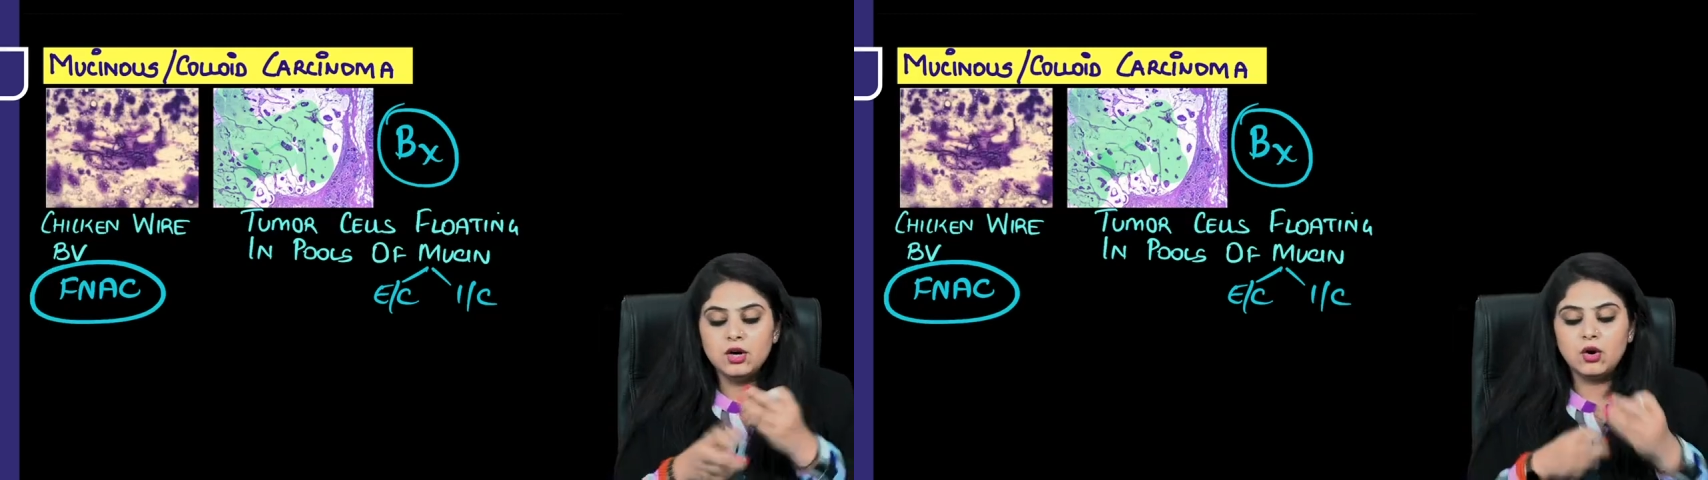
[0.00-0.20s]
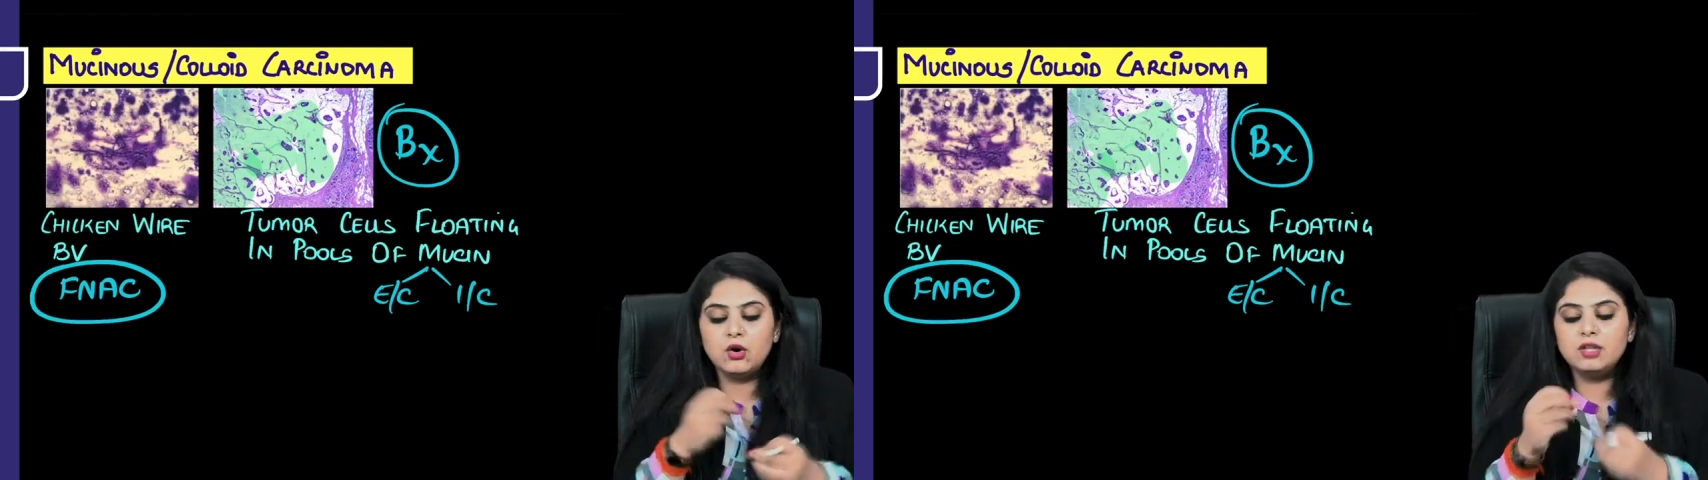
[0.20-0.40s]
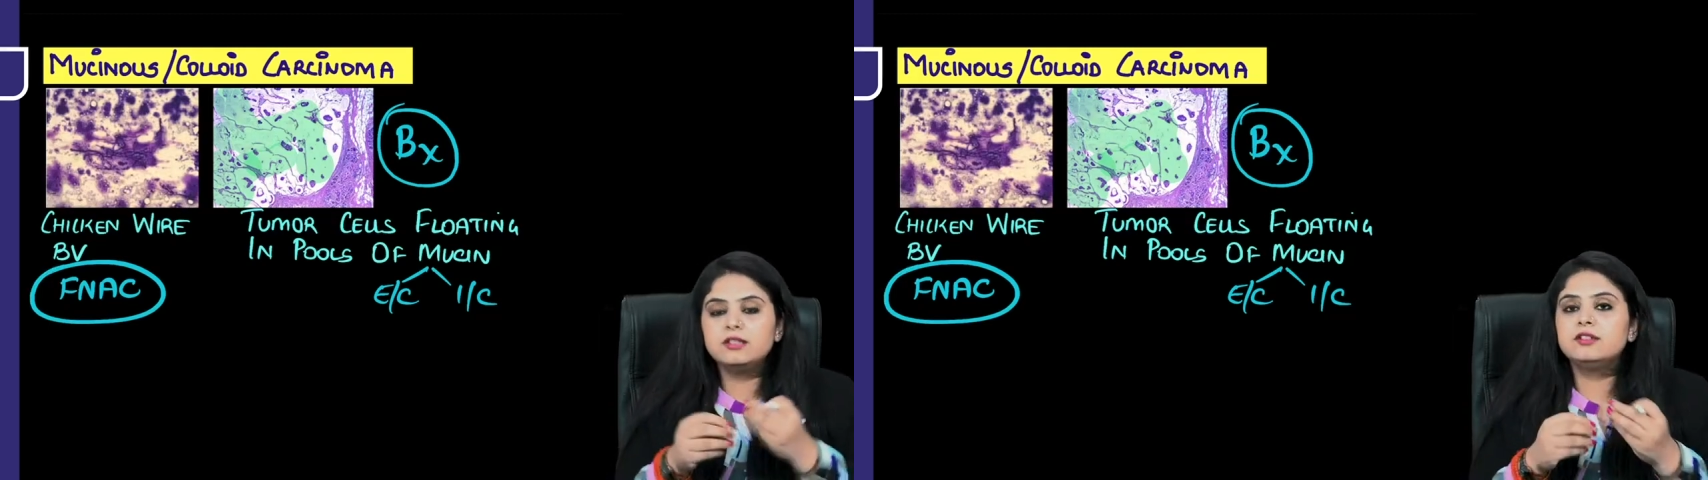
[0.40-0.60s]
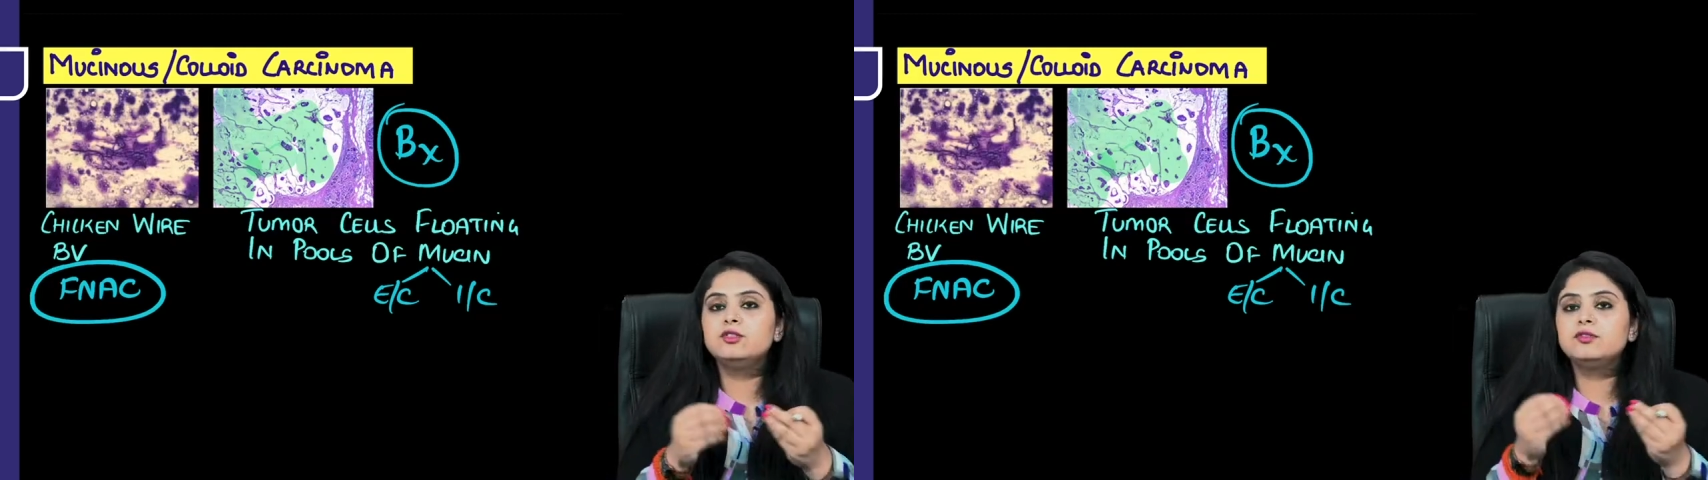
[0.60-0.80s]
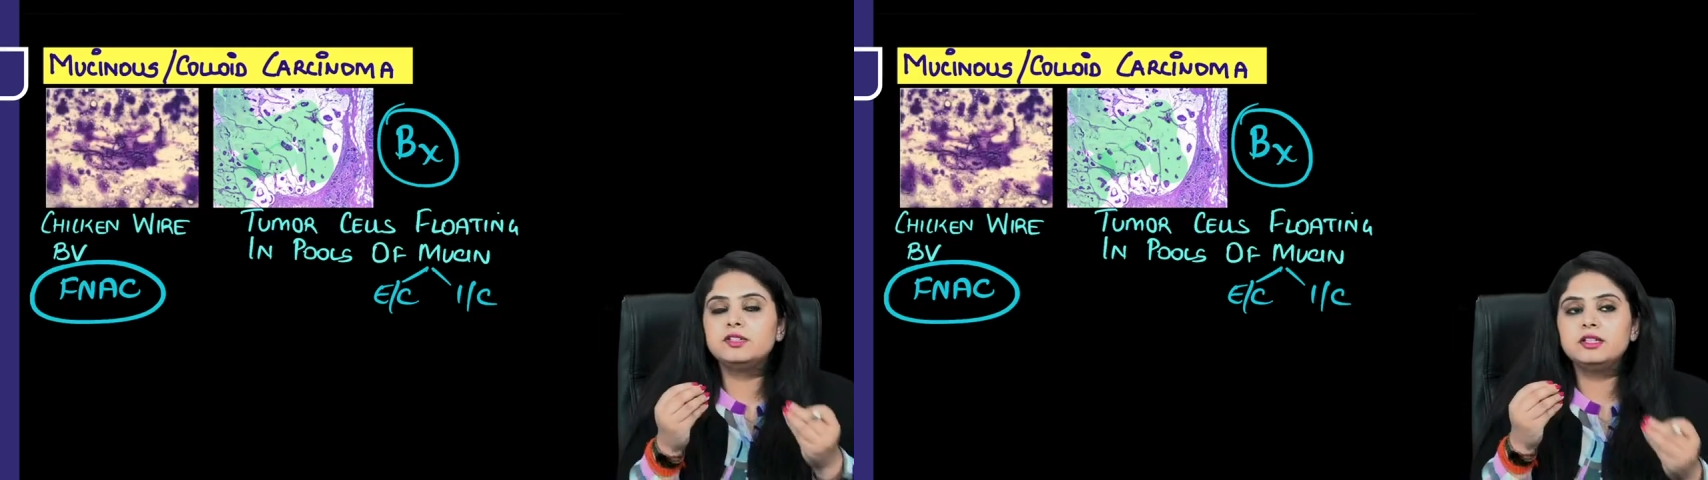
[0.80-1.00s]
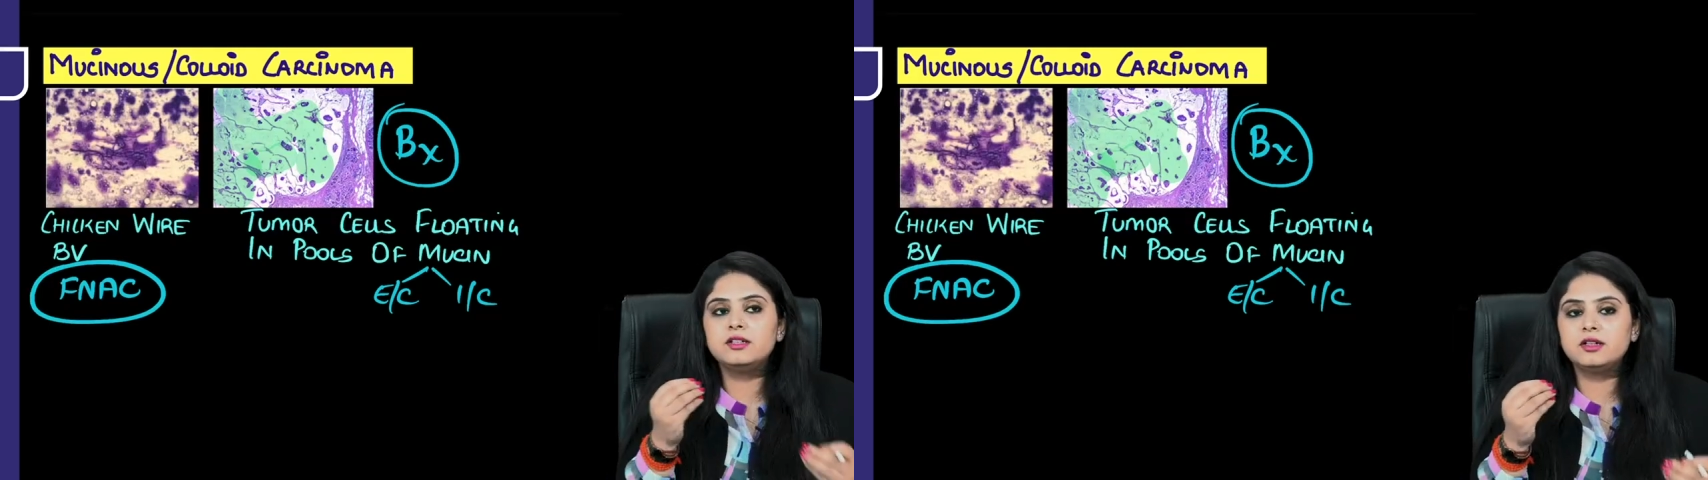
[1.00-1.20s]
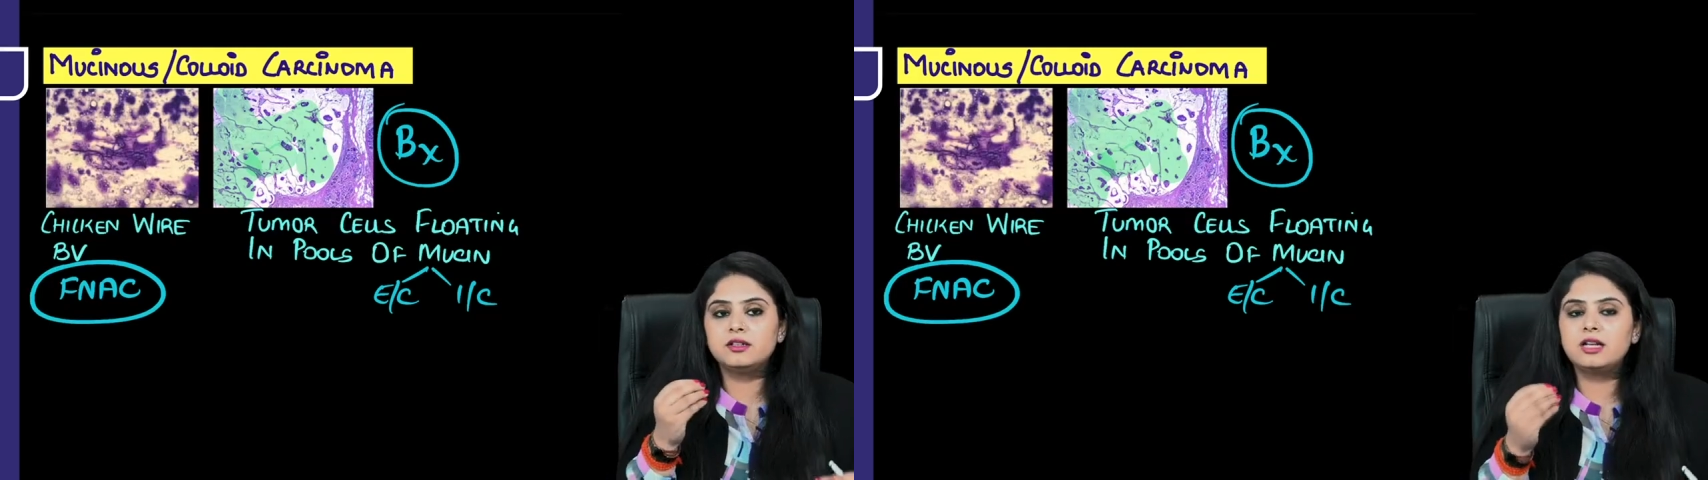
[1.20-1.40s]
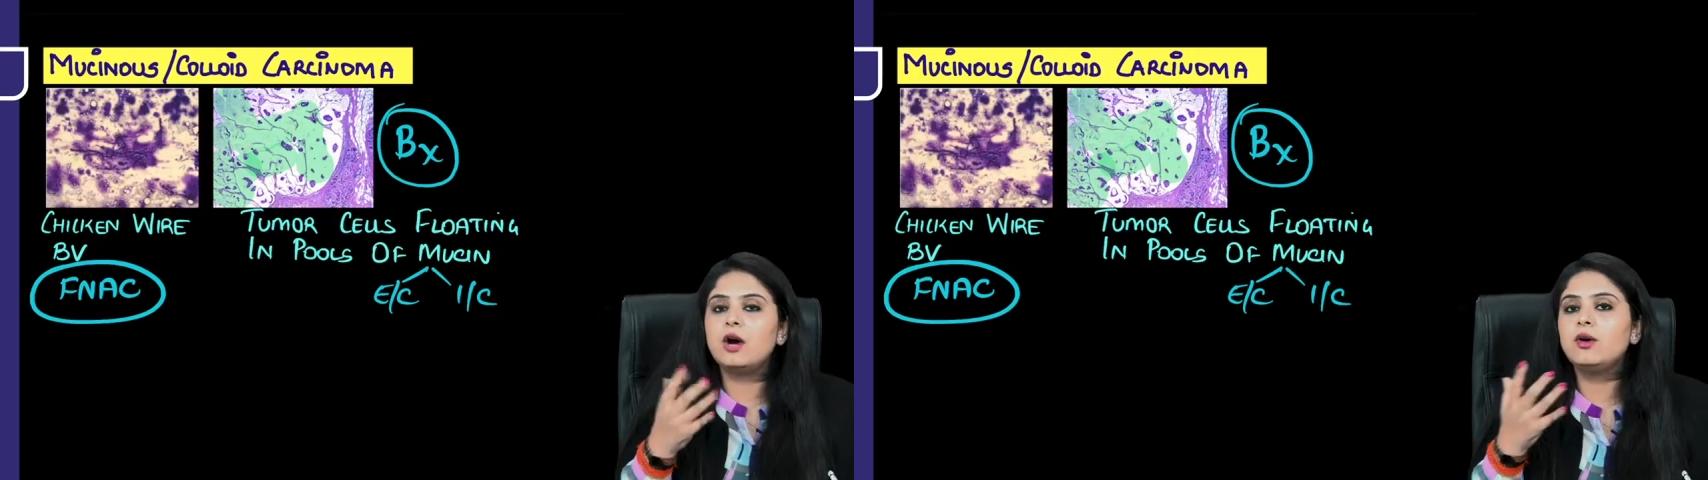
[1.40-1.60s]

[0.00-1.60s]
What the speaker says: All you've seen now